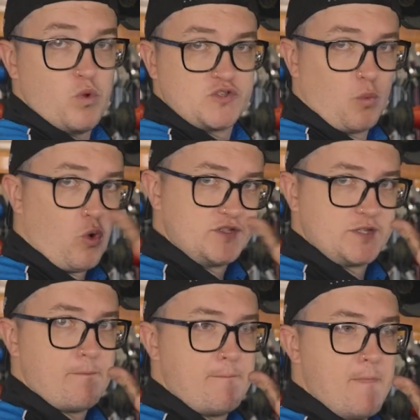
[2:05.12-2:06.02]
towards
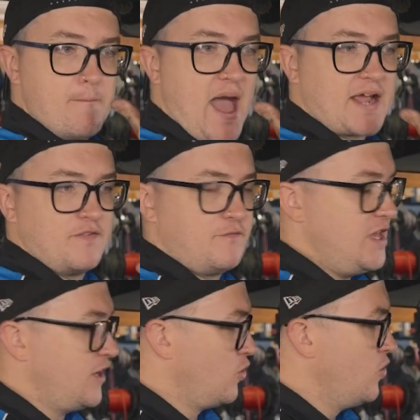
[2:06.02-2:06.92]
the back of the
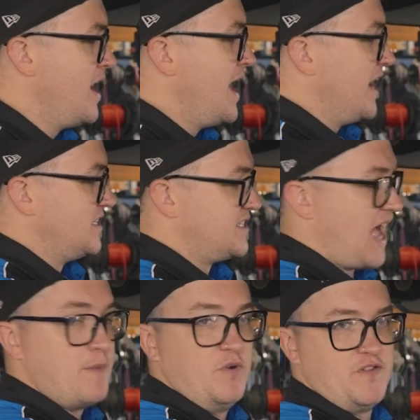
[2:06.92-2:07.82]
vehicle, and
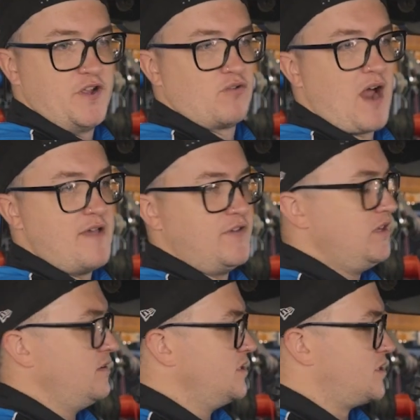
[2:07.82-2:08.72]
same with your
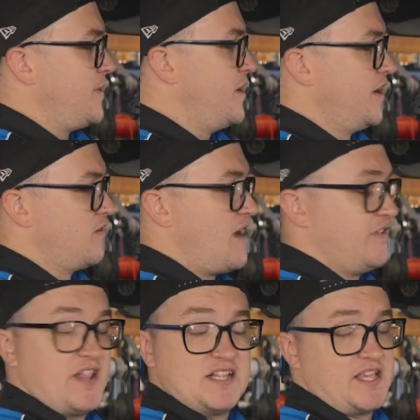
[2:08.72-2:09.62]
engraving, your superior
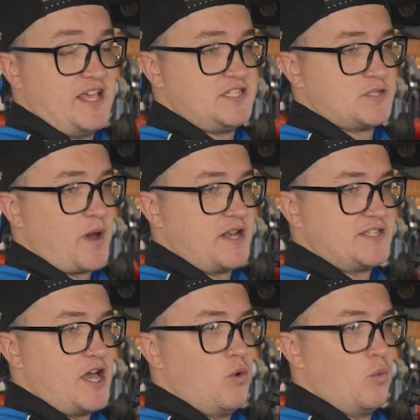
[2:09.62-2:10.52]
engraving. That's the easiest way to
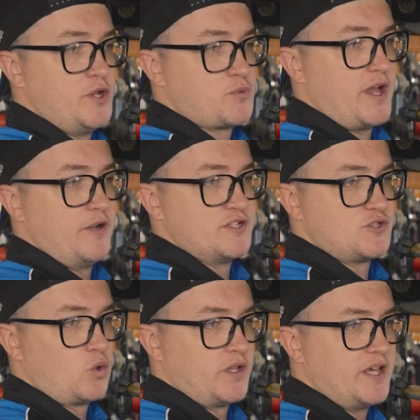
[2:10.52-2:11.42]
tell which way you're
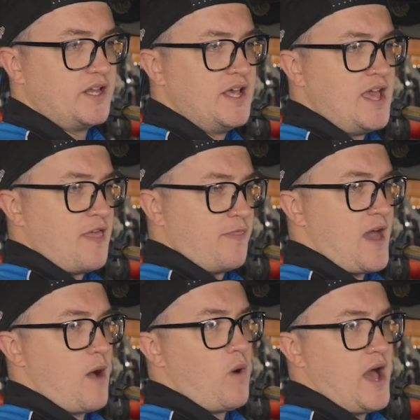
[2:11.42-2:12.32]
installing it.
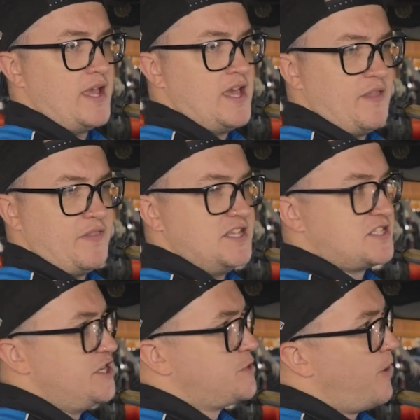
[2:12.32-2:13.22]
That way, these
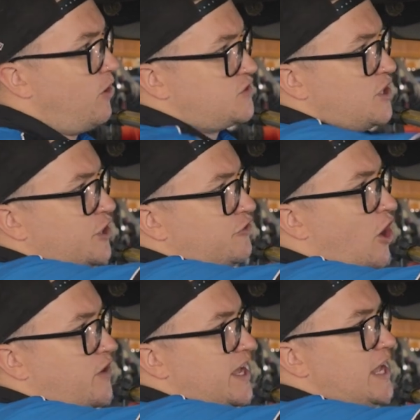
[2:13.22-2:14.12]
cinch bolts
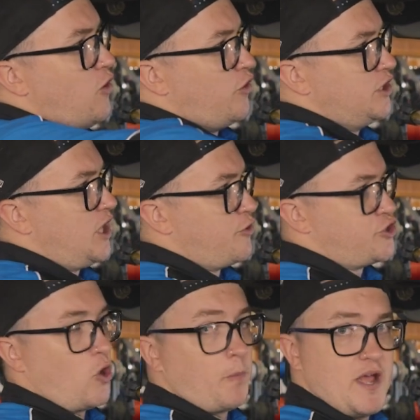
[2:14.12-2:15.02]
don't hit on your lower
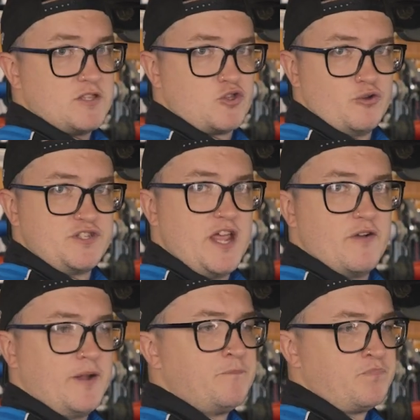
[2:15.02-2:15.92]
shock mounts through
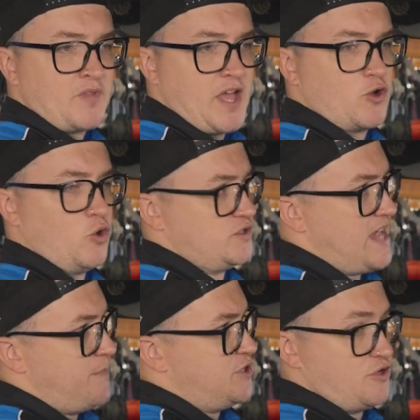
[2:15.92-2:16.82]
steering and cause
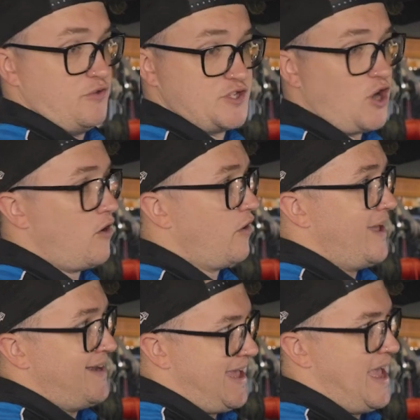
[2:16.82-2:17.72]
damage to the tie rod
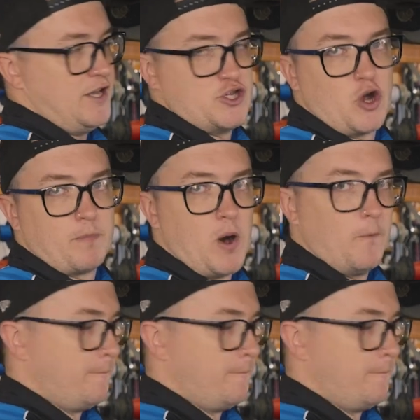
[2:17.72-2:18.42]
end and your shock bolt.